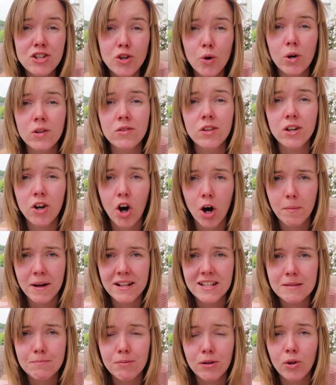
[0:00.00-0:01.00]
know in the
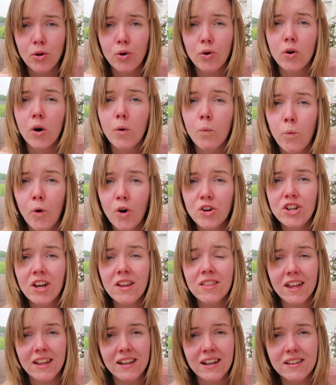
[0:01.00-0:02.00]
comments below what
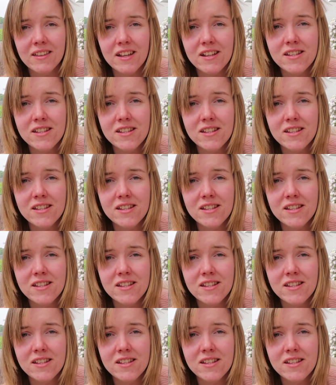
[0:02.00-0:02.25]
you think of